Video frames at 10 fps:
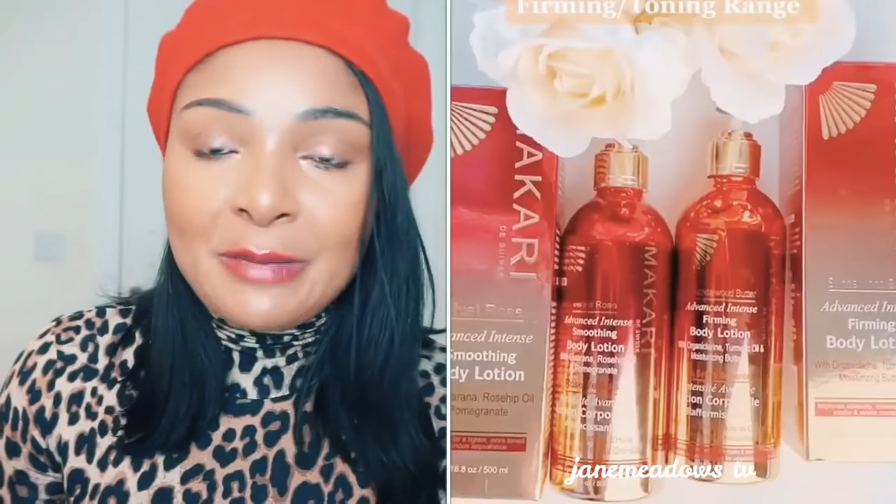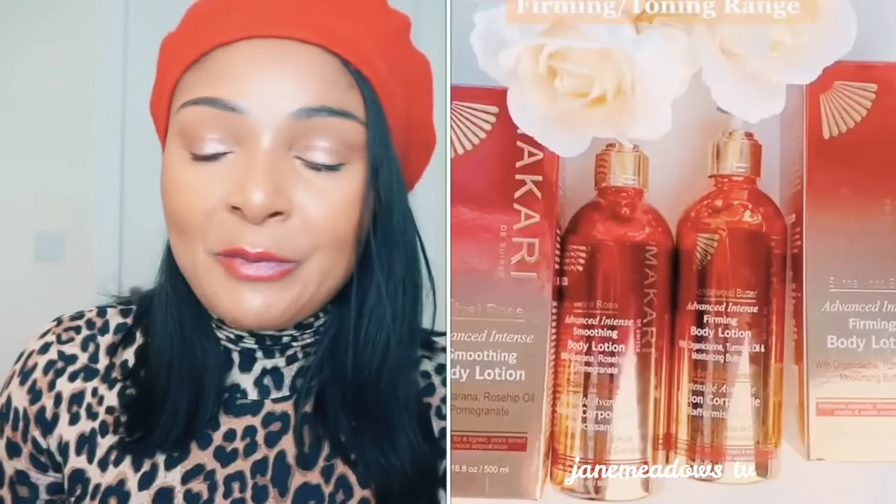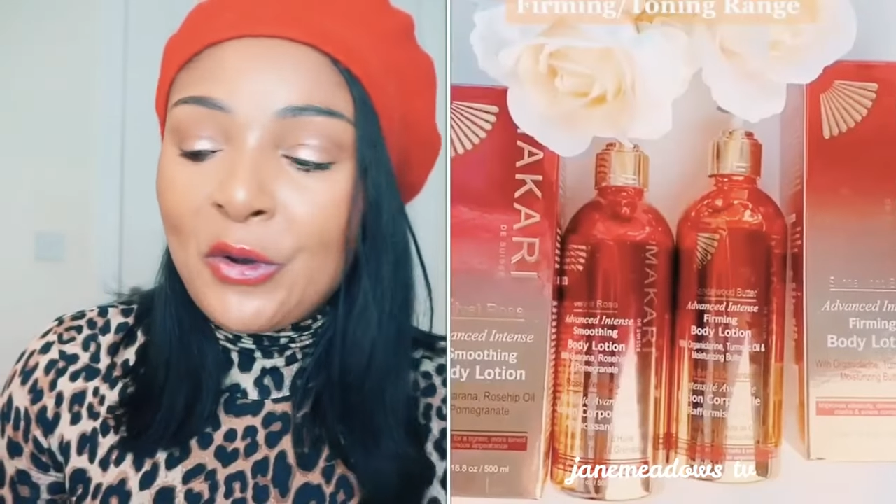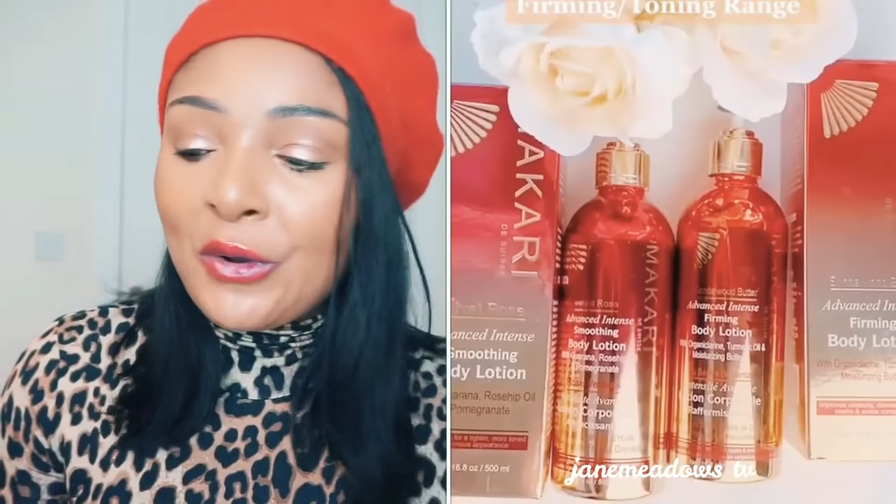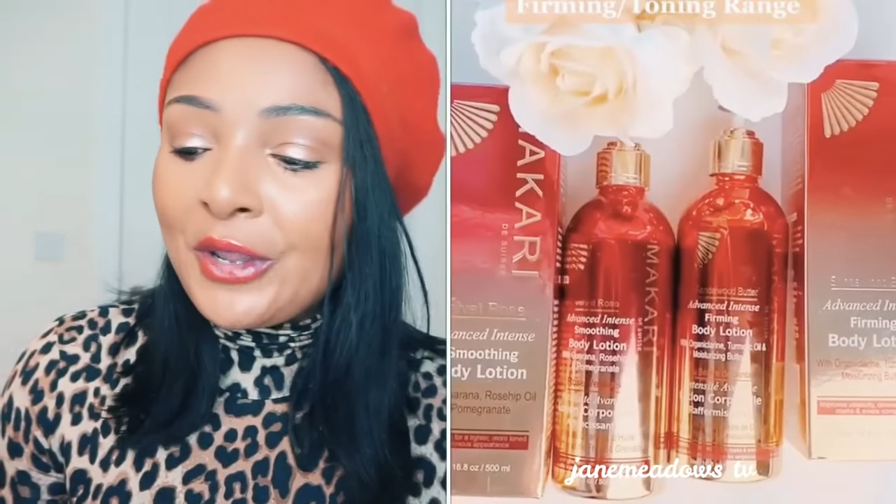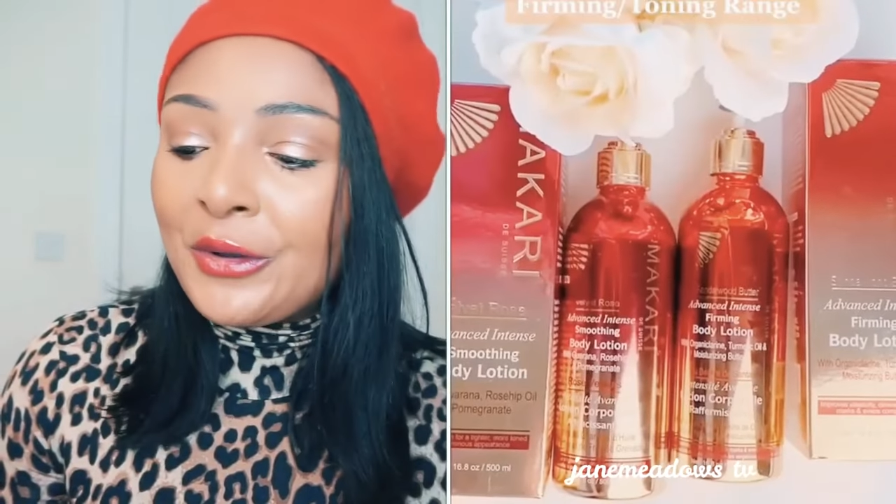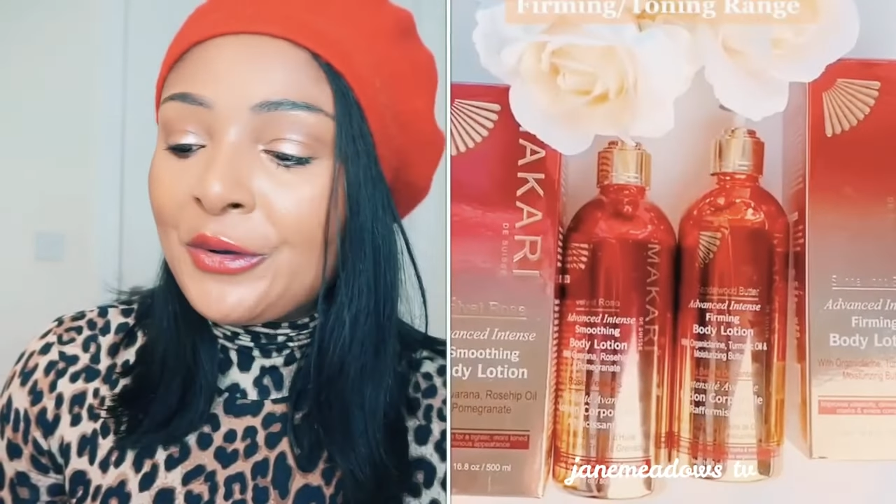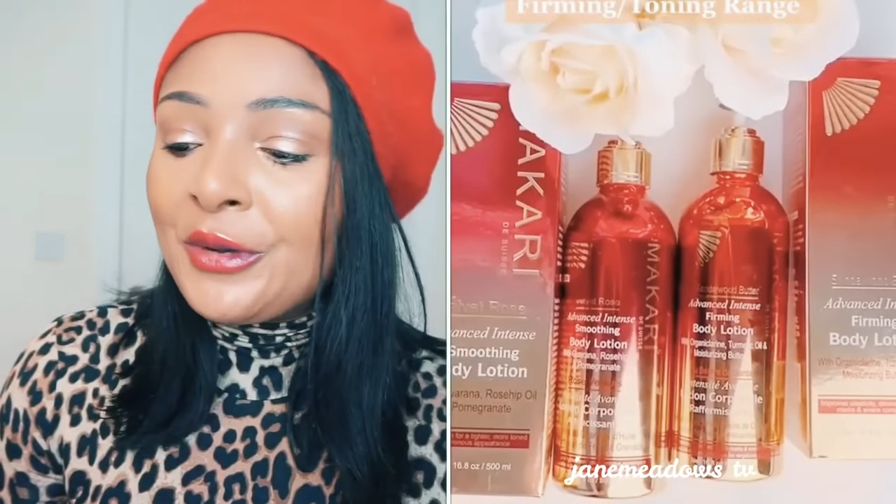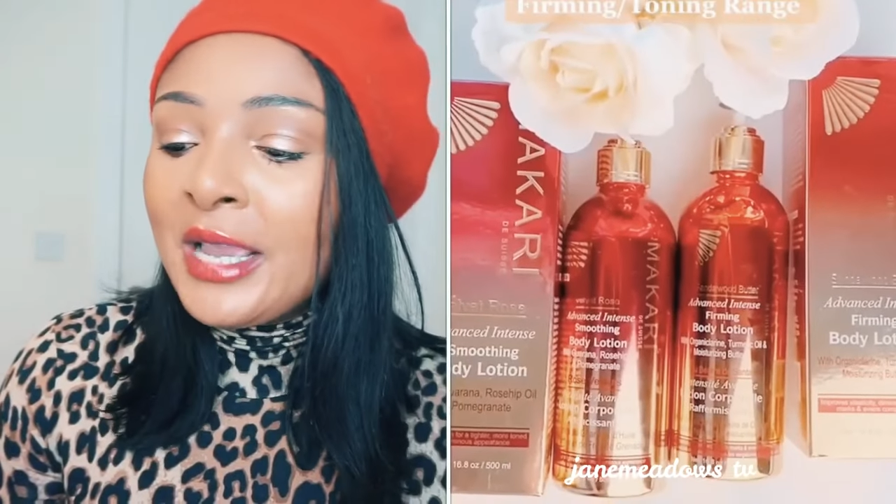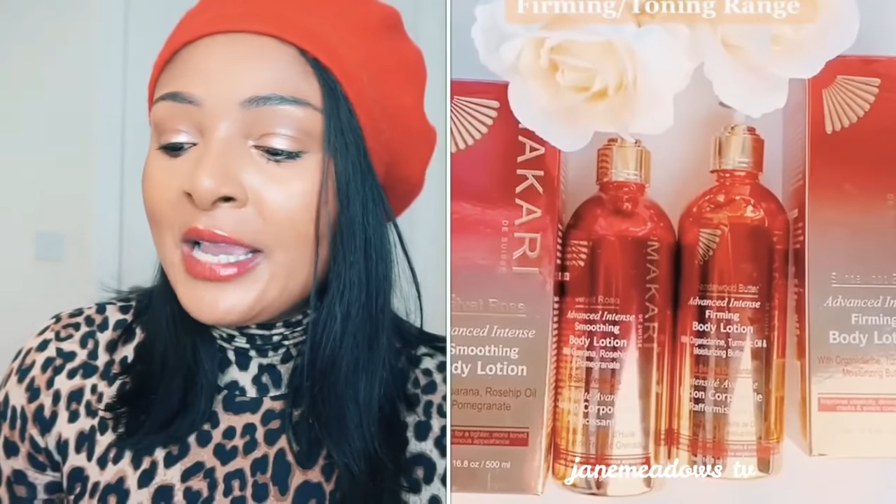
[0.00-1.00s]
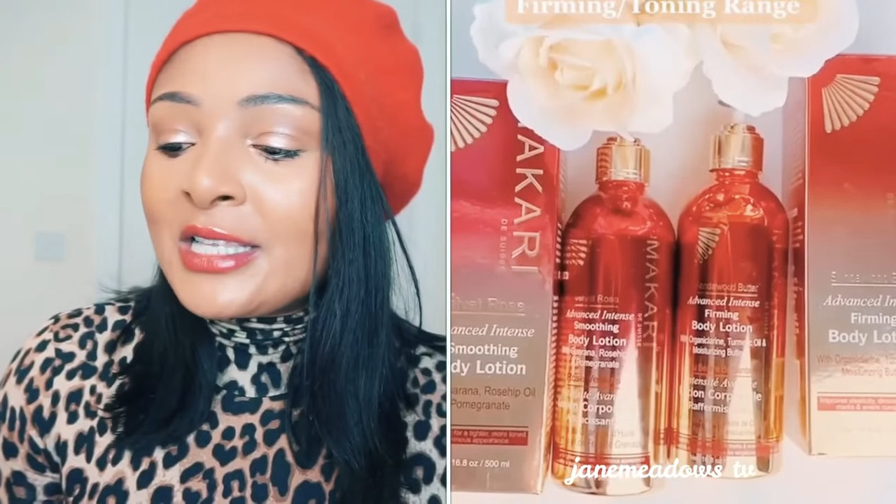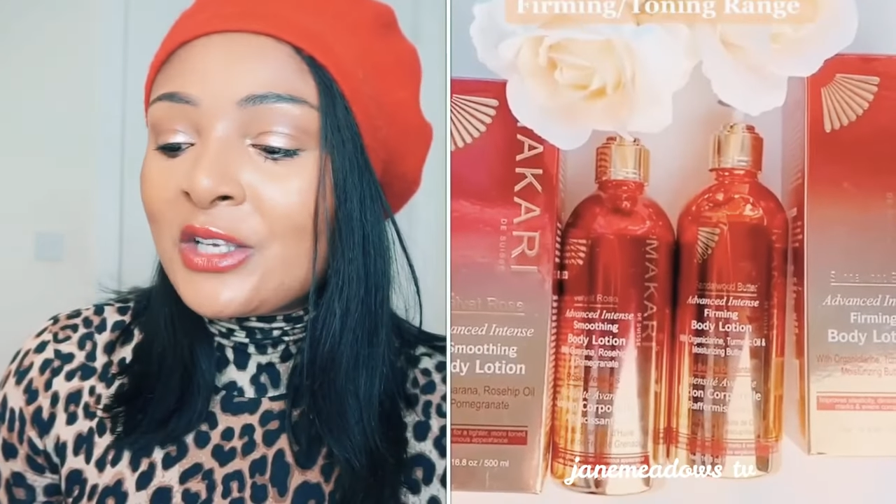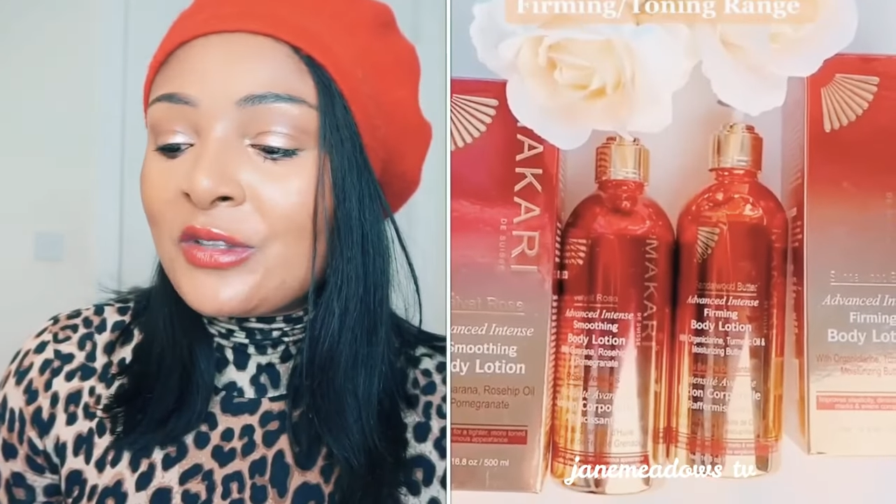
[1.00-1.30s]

hip oil, it